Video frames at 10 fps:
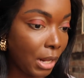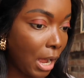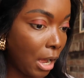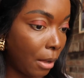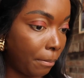
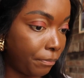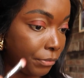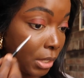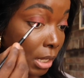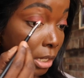
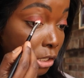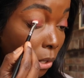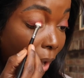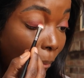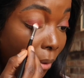
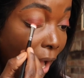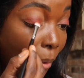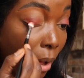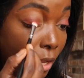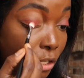So what
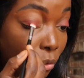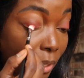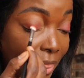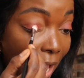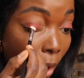I want to do
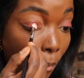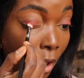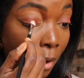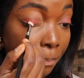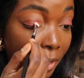with that one,